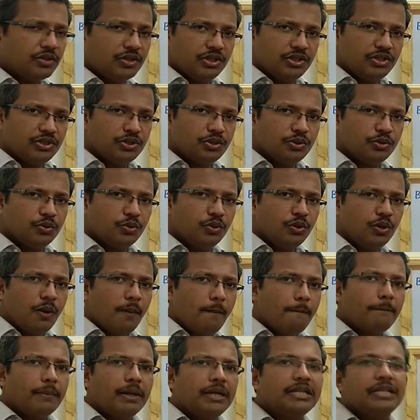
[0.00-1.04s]
ratio
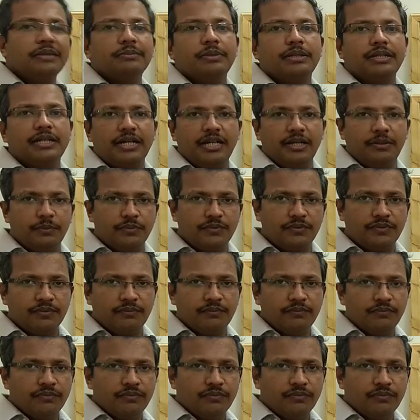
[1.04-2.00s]
multiple times.